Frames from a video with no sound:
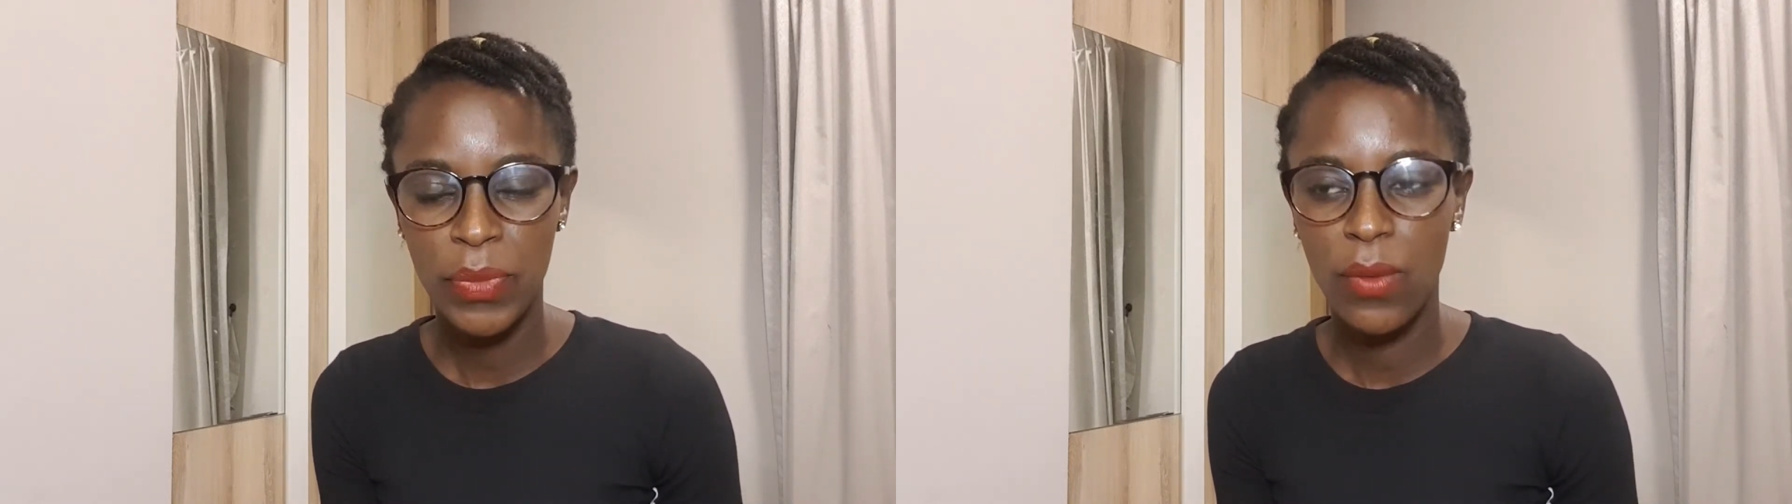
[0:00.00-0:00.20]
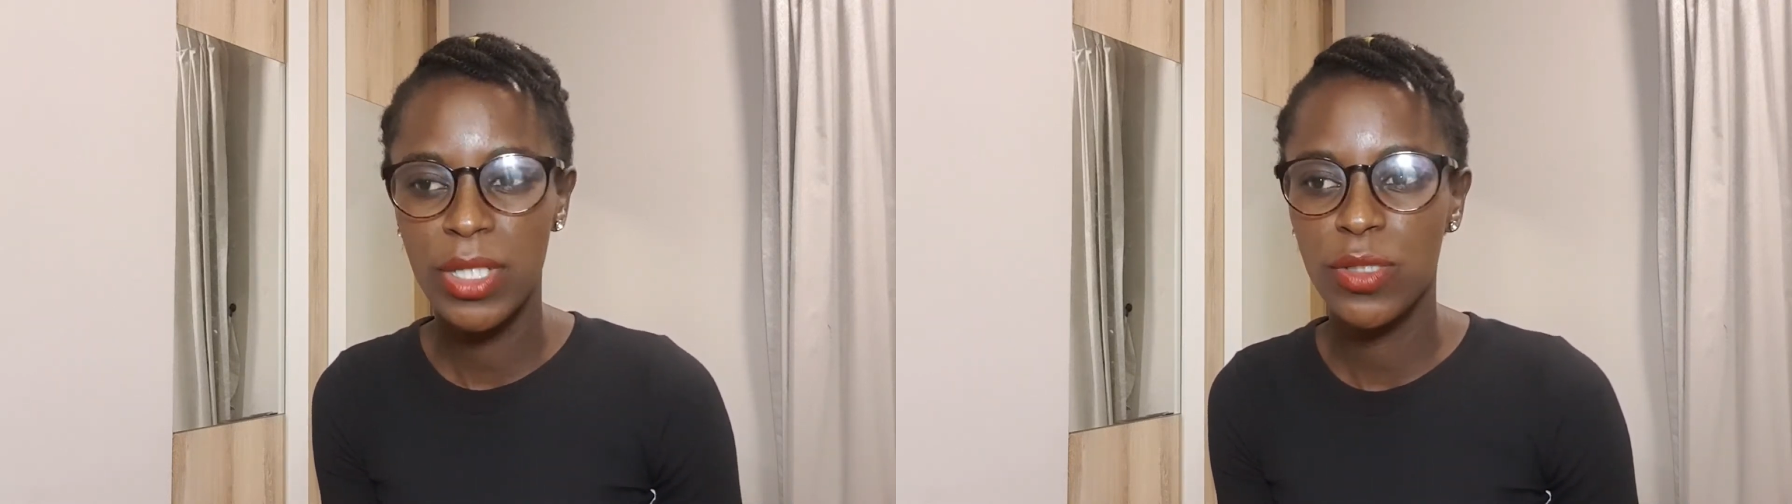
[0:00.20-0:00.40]

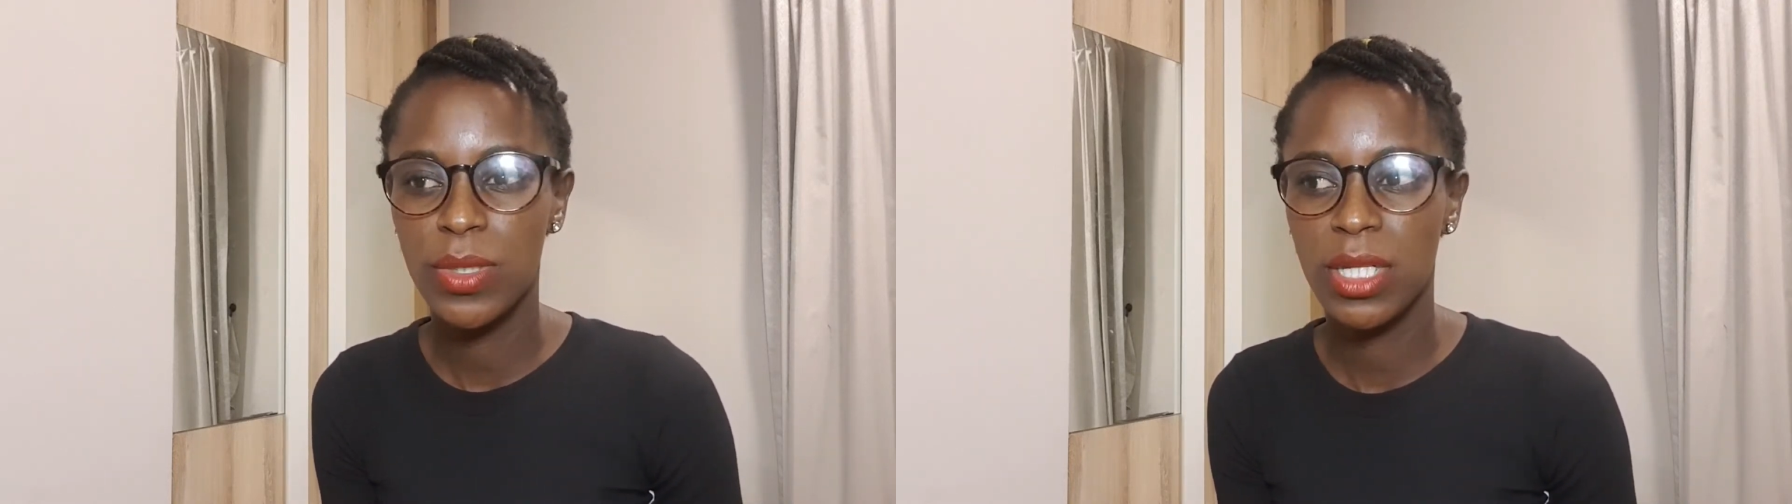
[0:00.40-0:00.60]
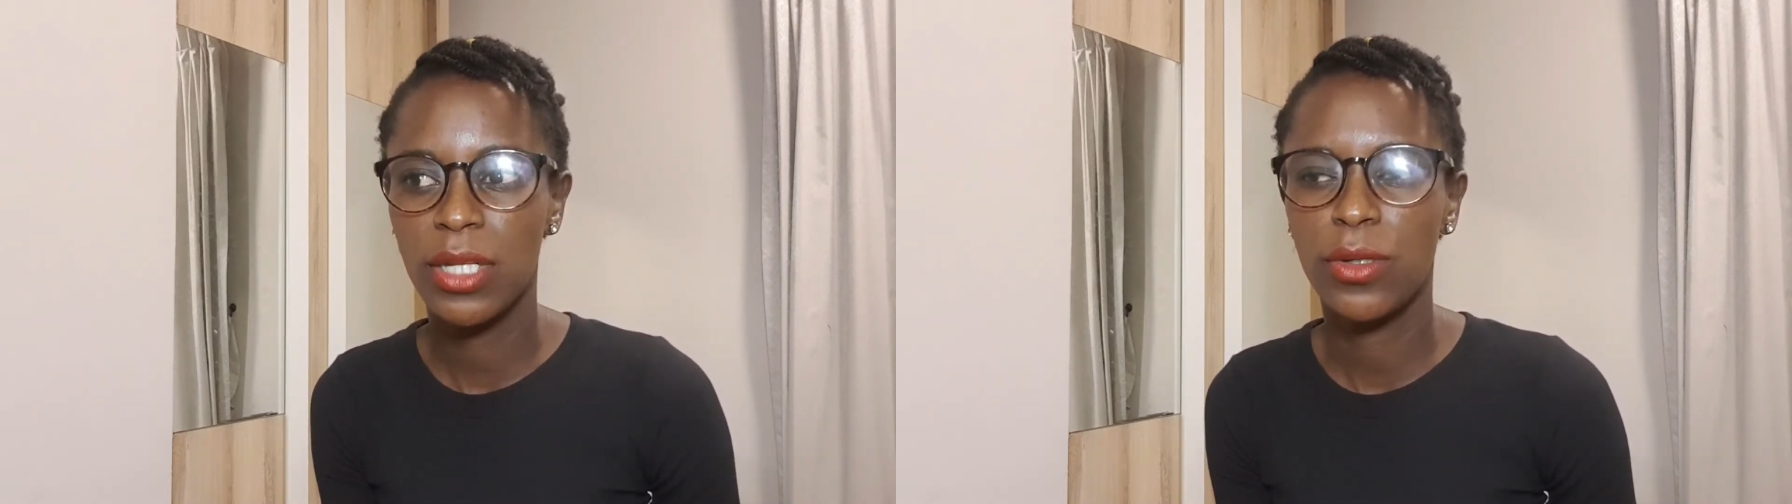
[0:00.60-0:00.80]
when she was
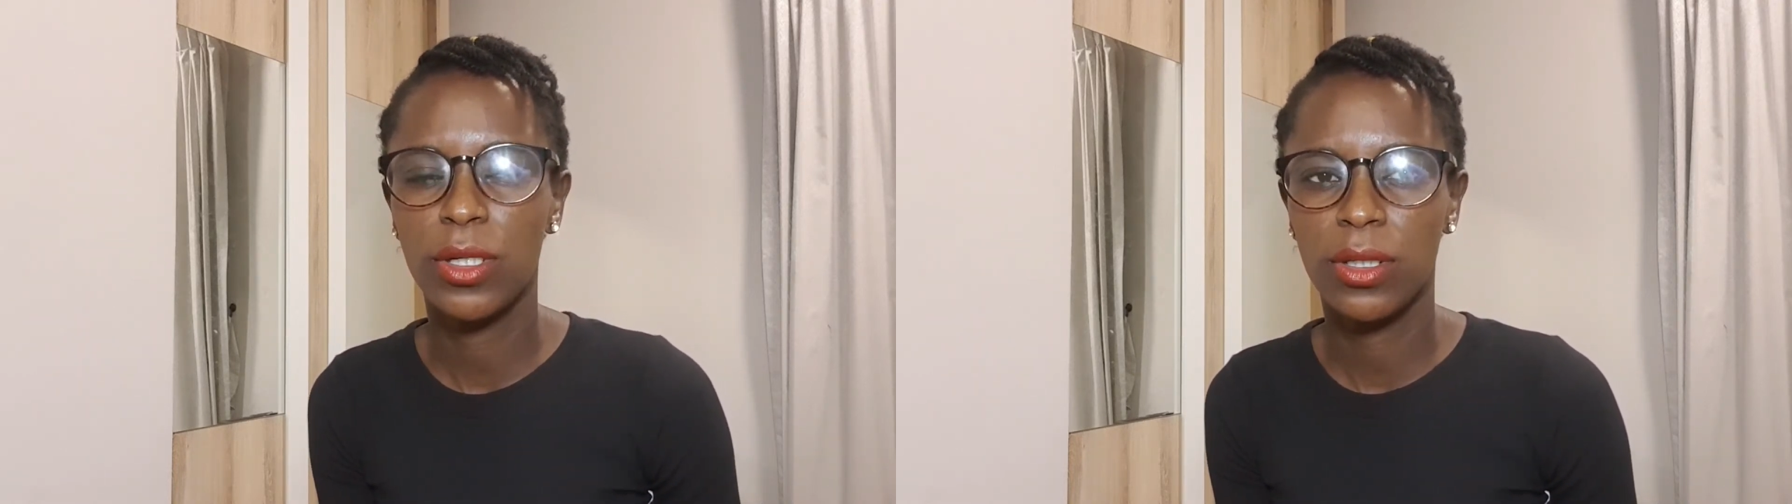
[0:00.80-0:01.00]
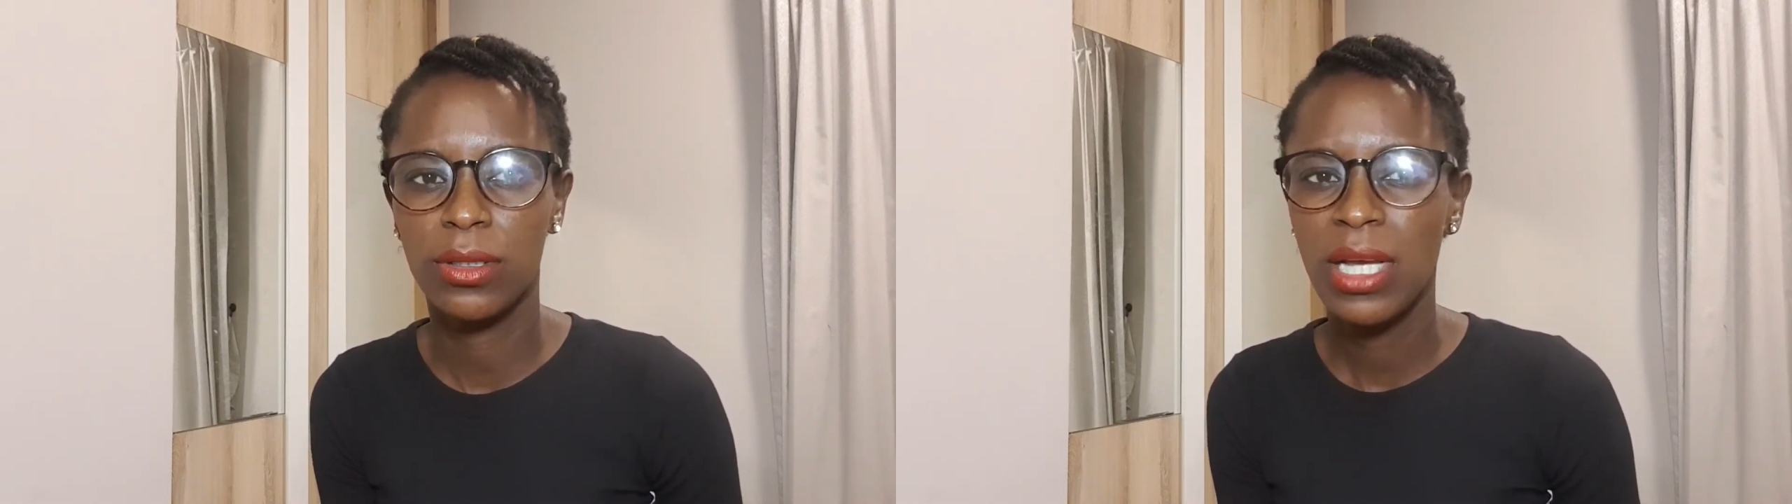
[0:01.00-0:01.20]
a little
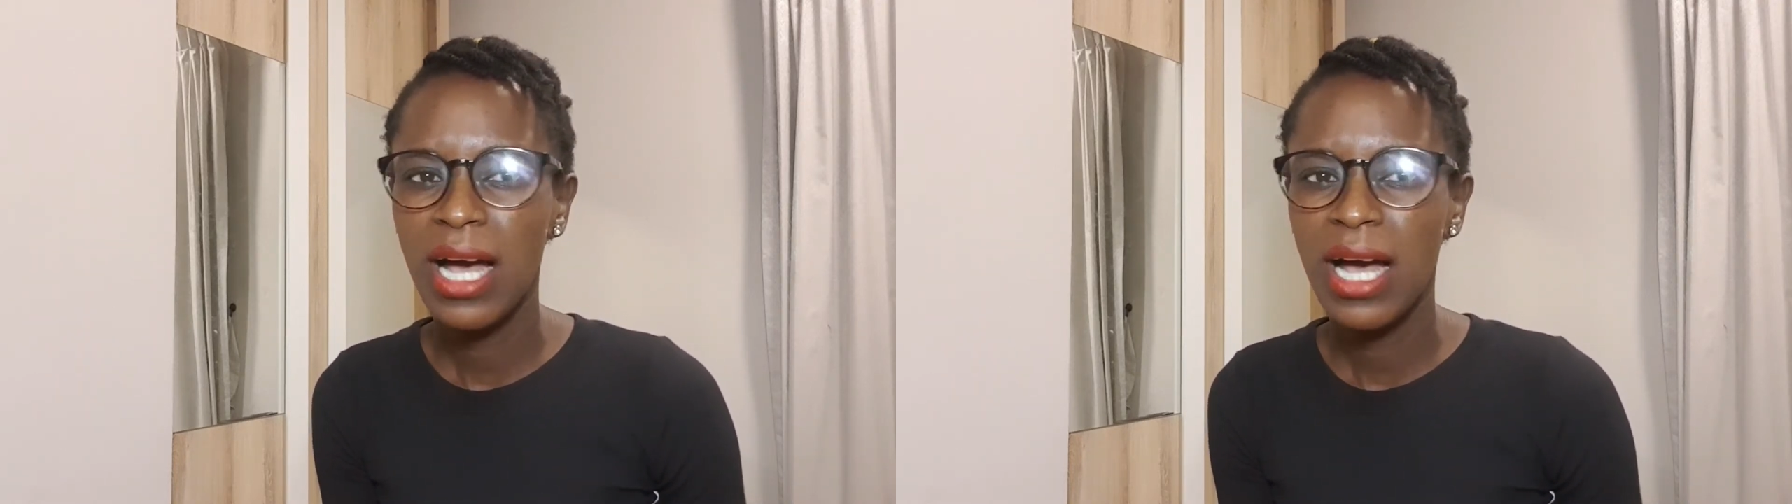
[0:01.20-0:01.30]
girl.